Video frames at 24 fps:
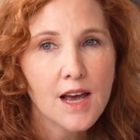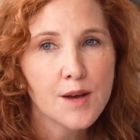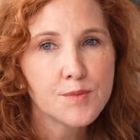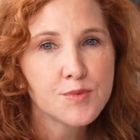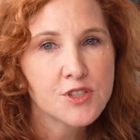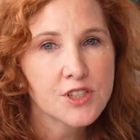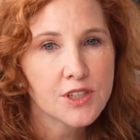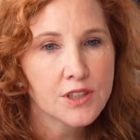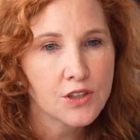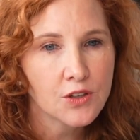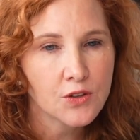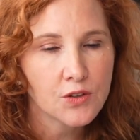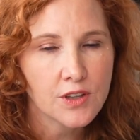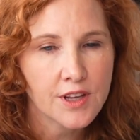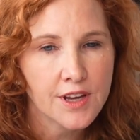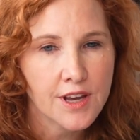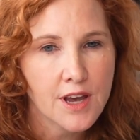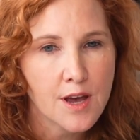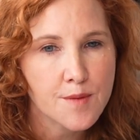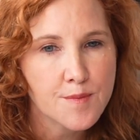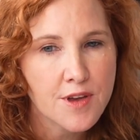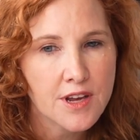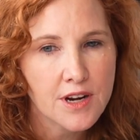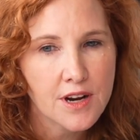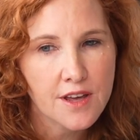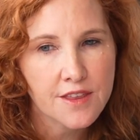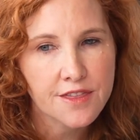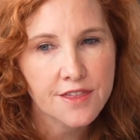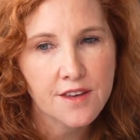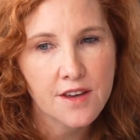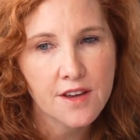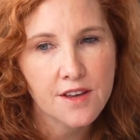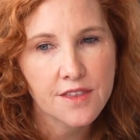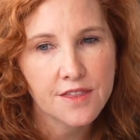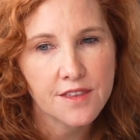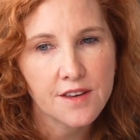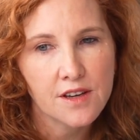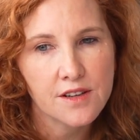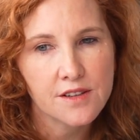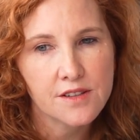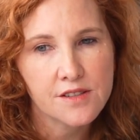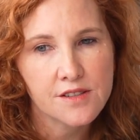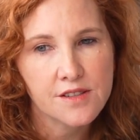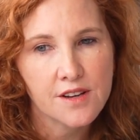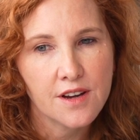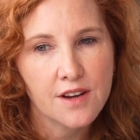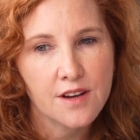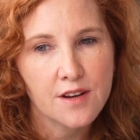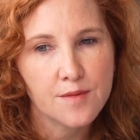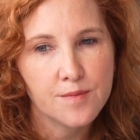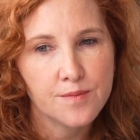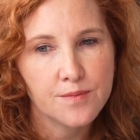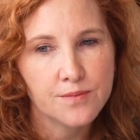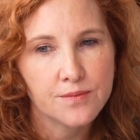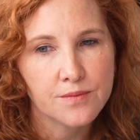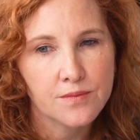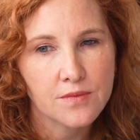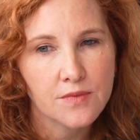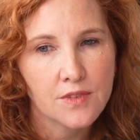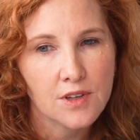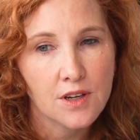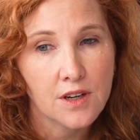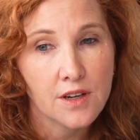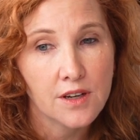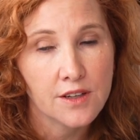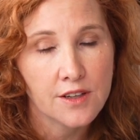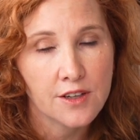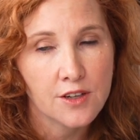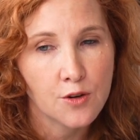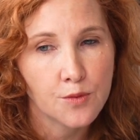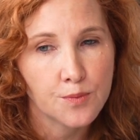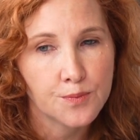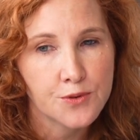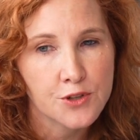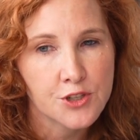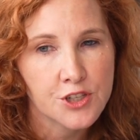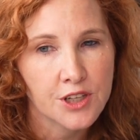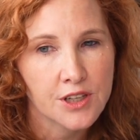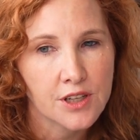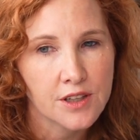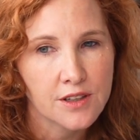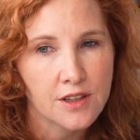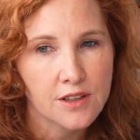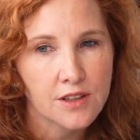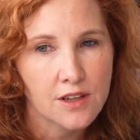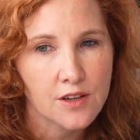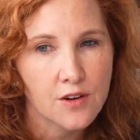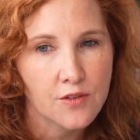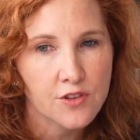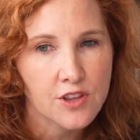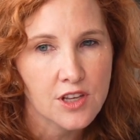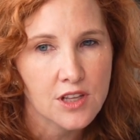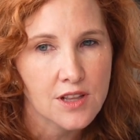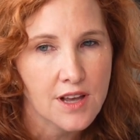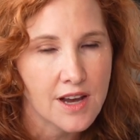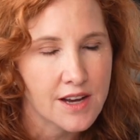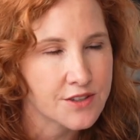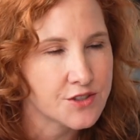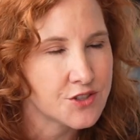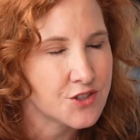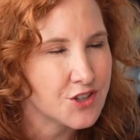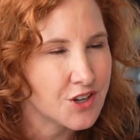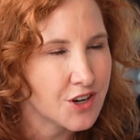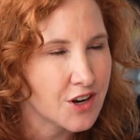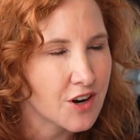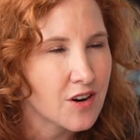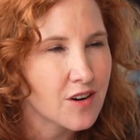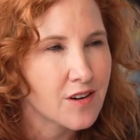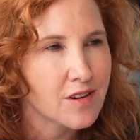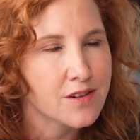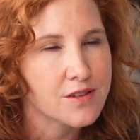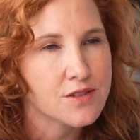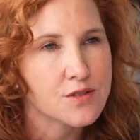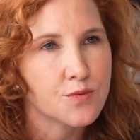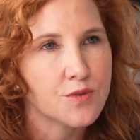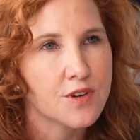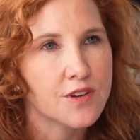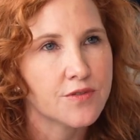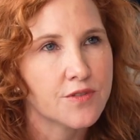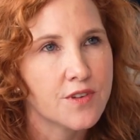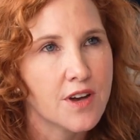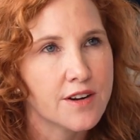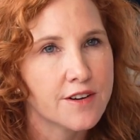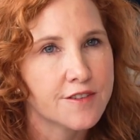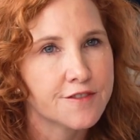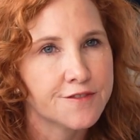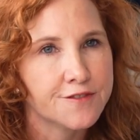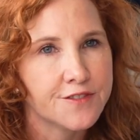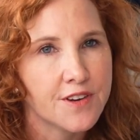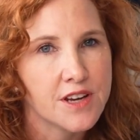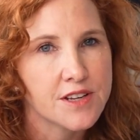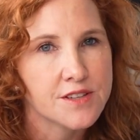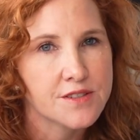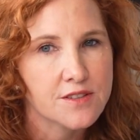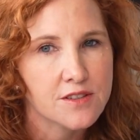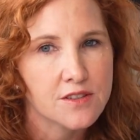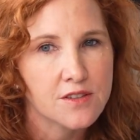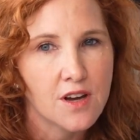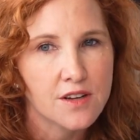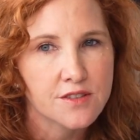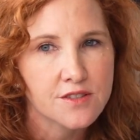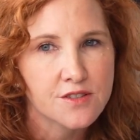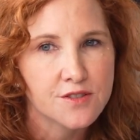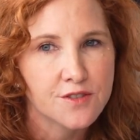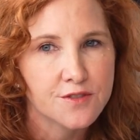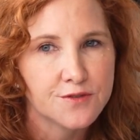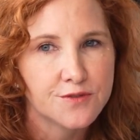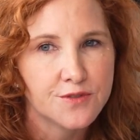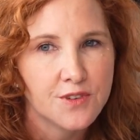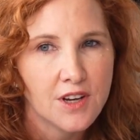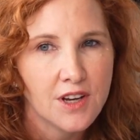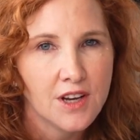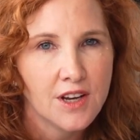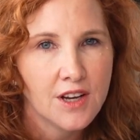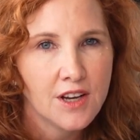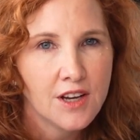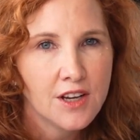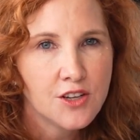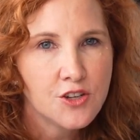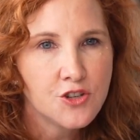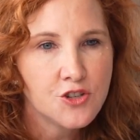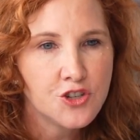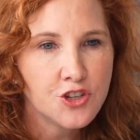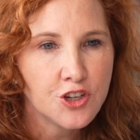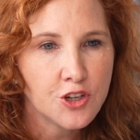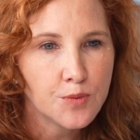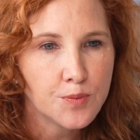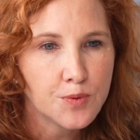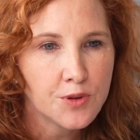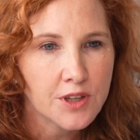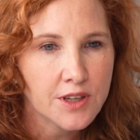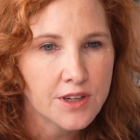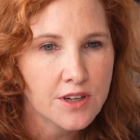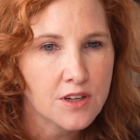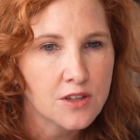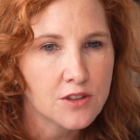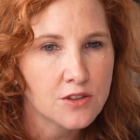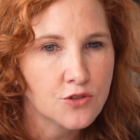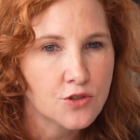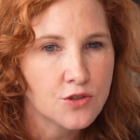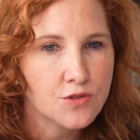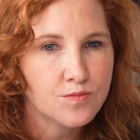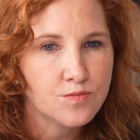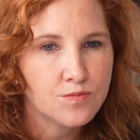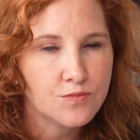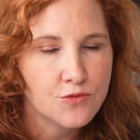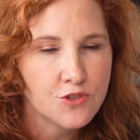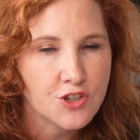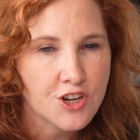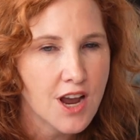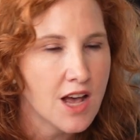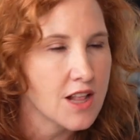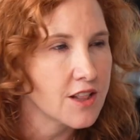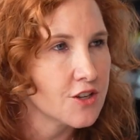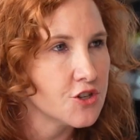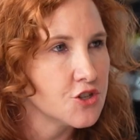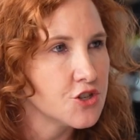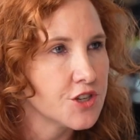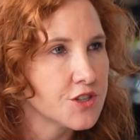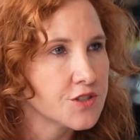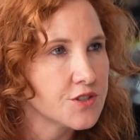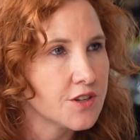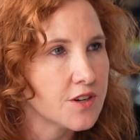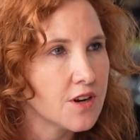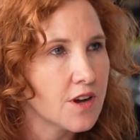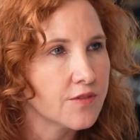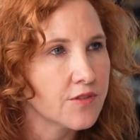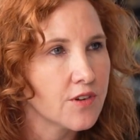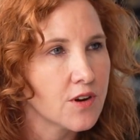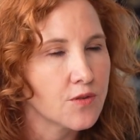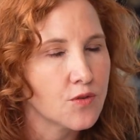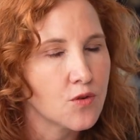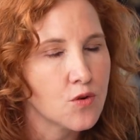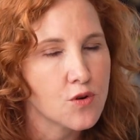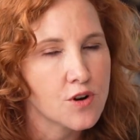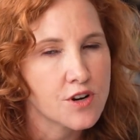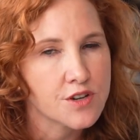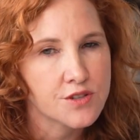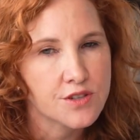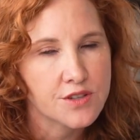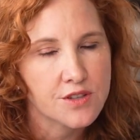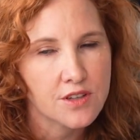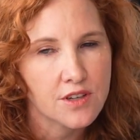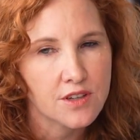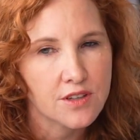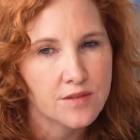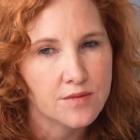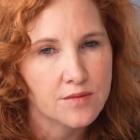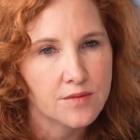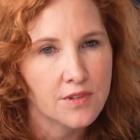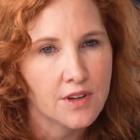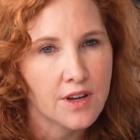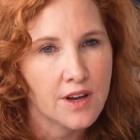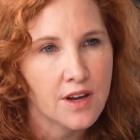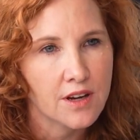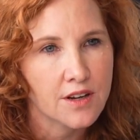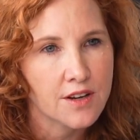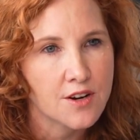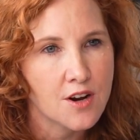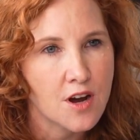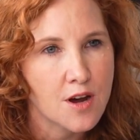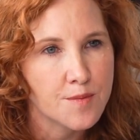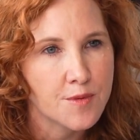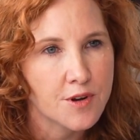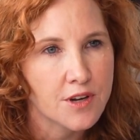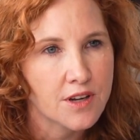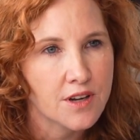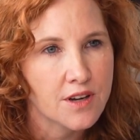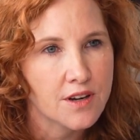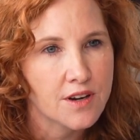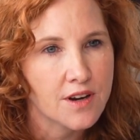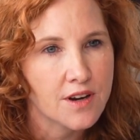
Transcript: absolutely. I think that, particularly over the last year, as we've kind of faced lots of geopolitical challenges and, of course, the economic